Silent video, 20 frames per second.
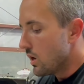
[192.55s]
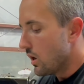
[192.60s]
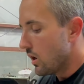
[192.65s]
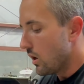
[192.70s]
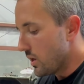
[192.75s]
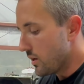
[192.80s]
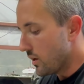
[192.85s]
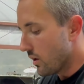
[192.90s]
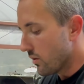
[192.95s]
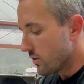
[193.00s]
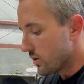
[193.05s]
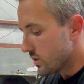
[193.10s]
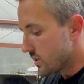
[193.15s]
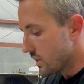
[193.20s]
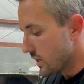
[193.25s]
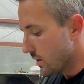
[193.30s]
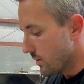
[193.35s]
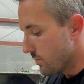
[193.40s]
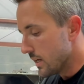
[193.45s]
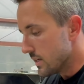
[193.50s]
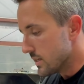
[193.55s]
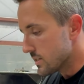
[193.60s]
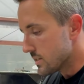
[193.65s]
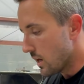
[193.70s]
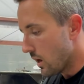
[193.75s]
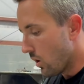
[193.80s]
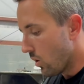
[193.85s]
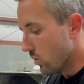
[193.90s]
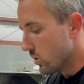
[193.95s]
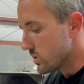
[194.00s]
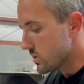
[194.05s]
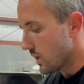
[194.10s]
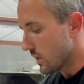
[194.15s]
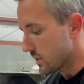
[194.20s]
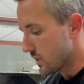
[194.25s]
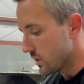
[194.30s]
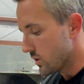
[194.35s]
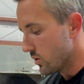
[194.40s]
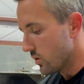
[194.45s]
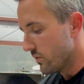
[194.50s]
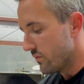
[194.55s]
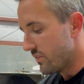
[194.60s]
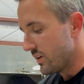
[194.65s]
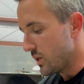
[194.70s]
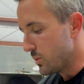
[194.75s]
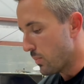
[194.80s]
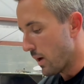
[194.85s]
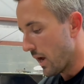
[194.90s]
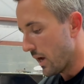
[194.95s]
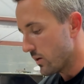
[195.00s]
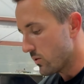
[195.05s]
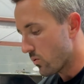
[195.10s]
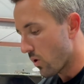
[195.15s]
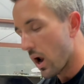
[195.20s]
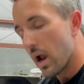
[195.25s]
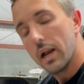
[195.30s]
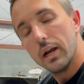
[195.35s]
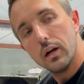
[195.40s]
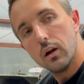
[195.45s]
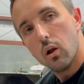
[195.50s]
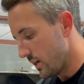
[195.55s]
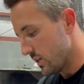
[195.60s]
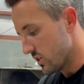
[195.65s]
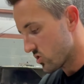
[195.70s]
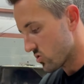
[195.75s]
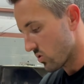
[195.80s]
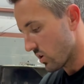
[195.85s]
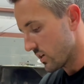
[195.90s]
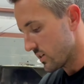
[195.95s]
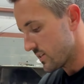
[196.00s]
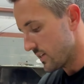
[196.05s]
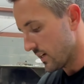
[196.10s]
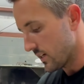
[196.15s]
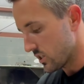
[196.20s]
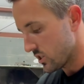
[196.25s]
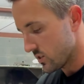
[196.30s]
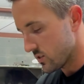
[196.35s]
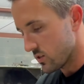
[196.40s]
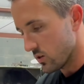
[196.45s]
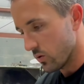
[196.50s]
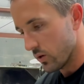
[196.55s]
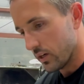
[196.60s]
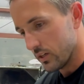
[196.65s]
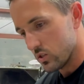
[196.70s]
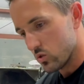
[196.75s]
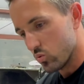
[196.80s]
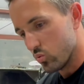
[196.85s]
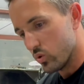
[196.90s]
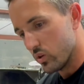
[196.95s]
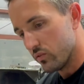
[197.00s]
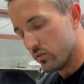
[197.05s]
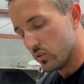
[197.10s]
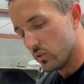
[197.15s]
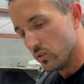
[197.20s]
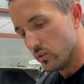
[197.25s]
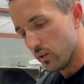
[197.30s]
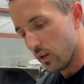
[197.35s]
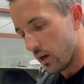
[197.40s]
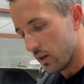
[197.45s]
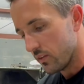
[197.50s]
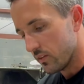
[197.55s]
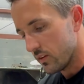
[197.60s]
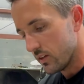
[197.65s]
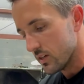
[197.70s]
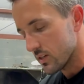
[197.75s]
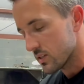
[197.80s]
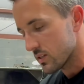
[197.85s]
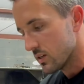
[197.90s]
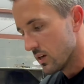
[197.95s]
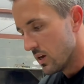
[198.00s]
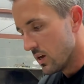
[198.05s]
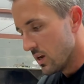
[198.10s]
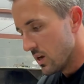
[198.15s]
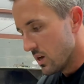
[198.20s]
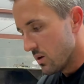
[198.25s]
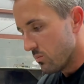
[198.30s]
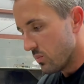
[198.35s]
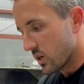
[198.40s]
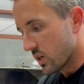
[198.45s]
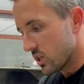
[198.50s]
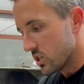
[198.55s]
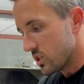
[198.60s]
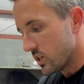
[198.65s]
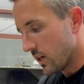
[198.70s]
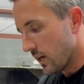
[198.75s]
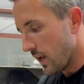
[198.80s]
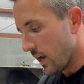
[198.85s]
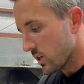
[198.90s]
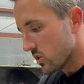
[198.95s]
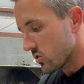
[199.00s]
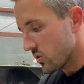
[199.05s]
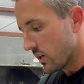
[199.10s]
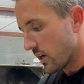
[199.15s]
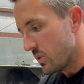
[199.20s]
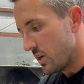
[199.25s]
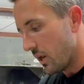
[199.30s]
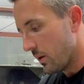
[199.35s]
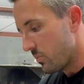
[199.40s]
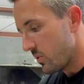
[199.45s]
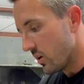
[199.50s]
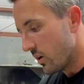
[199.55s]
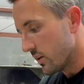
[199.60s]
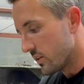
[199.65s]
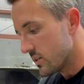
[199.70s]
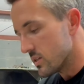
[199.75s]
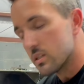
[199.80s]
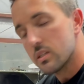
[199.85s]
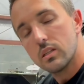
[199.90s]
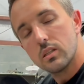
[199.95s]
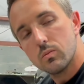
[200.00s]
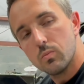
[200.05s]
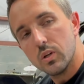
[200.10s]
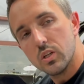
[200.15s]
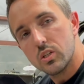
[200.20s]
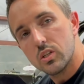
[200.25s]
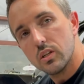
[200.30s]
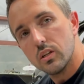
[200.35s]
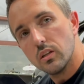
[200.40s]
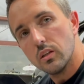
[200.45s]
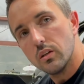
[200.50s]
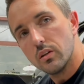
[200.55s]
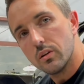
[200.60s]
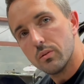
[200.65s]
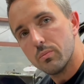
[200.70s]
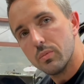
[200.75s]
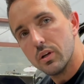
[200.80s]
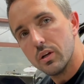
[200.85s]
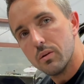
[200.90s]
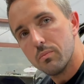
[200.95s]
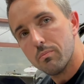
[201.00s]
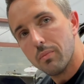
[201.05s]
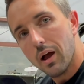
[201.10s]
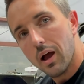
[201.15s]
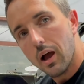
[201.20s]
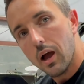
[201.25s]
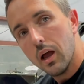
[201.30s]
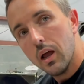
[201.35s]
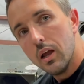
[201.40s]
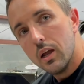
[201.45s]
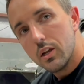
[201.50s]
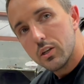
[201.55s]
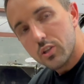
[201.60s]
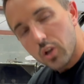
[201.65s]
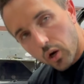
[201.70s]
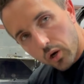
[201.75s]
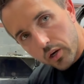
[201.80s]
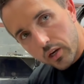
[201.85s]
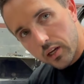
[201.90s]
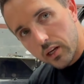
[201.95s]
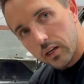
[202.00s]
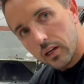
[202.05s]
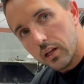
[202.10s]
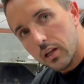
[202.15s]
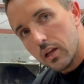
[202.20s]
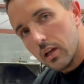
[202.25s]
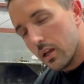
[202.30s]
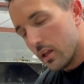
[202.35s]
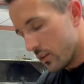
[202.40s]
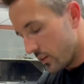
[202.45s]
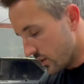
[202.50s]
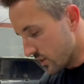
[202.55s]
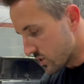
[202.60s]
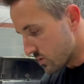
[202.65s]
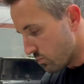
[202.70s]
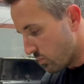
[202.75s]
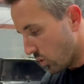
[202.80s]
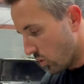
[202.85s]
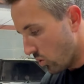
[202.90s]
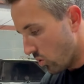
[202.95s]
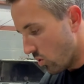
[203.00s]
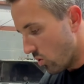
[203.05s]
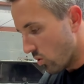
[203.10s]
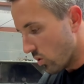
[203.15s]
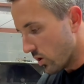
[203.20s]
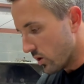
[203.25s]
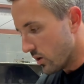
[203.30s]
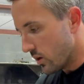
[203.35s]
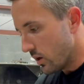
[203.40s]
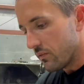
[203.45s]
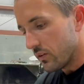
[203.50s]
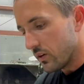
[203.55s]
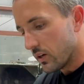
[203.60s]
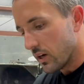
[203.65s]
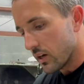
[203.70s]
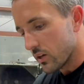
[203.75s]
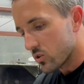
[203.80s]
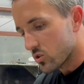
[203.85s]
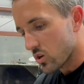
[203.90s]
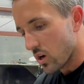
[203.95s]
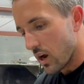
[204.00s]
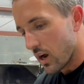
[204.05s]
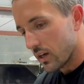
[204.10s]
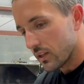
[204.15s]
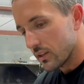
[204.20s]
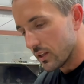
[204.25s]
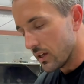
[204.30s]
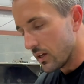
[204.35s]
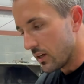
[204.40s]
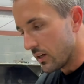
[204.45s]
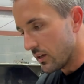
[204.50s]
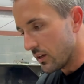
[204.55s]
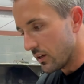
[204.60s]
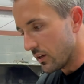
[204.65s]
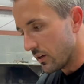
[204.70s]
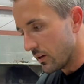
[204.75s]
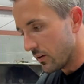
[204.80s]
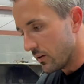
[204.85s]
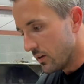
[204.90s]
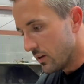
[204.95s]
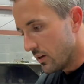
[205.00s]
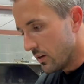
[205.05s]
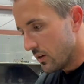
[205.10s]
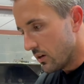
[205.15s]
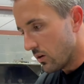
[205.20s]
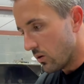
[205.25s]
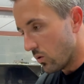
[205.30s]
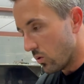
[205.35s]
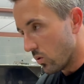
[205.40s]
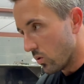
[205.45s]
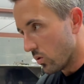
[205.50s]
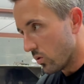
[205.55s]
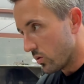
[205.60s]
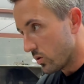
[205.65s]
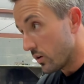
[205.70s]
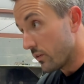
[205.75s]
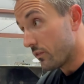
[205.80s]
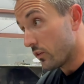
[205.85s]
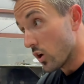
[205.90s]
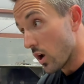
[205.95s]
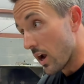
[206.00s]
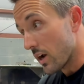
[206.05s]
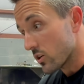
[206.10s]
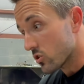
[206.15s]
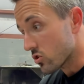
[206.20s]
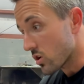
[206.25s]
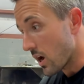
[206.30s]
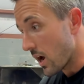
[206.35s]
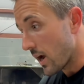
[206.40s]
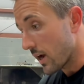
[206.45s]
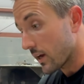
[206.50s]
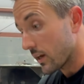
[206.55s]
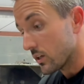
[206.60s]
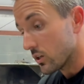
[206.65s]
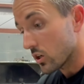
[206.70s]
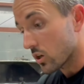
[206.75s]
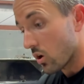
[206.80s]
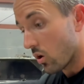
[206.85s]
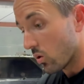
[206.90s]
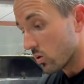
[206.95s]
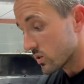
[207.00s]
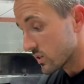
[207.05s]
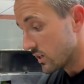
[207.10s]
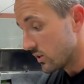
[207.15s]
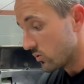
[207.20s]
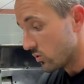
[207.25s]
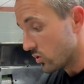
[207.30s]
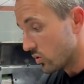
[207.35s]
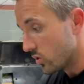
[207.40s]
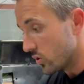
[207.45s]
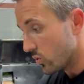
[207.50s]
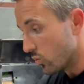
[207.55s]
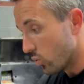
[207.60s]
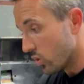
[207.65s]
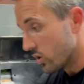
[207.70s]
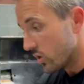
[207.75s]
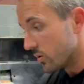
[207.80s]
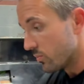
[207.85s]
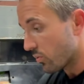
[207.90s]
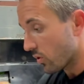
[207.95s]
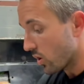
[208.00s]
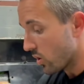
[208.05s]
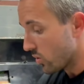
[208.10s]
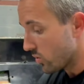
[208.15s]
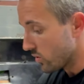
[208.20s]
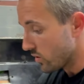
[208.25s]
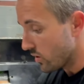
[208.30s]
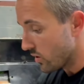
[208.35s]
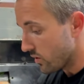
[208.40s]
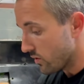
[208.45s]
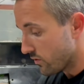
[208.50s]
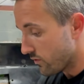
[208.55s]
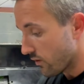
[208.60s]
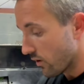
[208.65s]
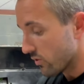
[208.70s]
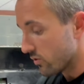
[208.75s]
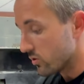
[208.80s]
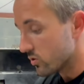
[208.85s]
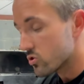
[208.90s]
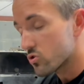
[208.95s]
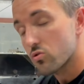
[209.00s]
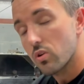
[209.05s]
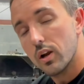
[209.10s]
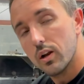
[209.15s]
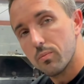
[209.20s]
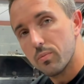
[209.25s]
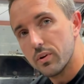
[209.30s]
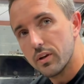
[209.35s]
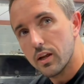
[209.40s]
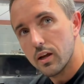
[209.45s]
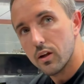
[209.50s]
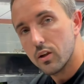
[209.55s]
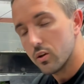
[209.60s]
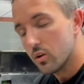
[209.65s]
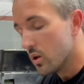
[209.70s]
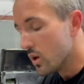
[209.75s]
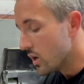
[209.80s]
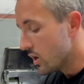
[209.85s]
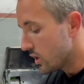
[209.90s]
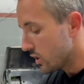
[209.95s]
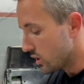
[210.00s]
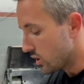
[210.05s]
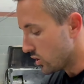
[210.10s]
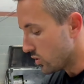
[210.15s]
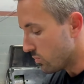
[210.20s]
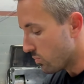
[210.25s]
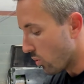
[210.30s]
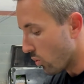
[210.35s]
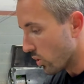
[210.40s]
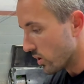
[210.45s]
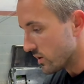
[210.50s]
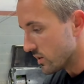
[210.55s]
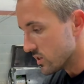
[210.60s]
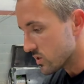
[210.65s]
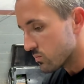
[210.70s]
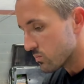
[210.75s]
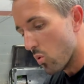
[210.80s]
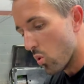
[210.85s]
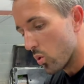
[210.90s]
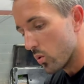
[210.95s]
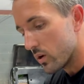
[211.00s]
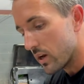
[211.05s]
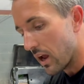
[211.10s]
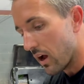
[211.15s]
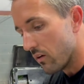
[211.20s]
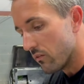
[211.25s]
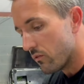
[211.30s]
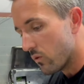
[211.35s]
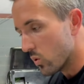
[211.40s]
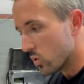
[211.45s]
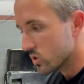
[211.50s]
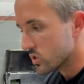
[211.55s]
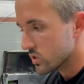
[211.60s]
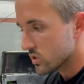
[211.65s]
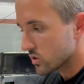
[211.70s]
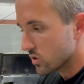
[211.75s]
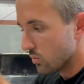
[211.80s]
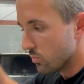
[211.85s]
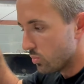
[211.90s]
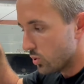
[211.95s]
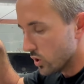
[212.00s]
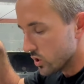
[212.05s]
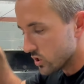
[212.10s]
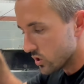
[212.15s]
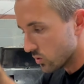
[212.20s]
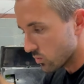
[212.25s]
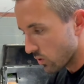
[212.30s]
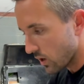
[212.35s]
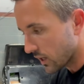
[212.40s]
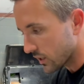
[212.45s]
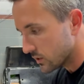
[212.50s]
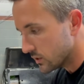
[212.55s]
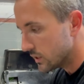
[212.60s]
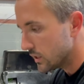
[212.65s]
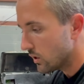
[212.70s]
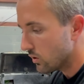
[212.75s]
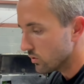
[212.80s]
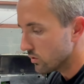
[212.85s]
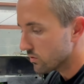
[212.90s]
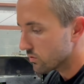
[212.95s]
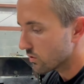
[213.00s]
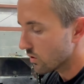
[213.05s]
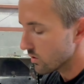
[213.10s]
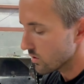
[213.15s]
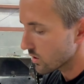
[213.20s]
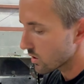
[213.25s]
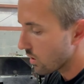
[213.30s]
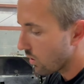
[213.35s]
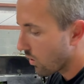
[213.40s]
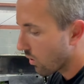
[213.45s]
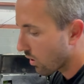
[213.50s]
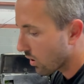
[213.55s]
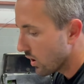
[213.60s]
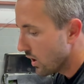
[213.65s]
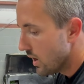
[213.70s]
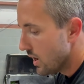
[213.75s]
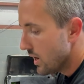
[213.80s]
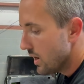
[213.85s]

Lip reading: Another tip is I always like to do a V-band right here in the straight section so it can swivel like this, because you can actually manipulate the suspension a little bit by turning this bullhorn. If you got a track that or if you're at a track and your car's getting really wheelie prone, the further straight up and down you point this more downforce, it's going to put directly on the front of the car.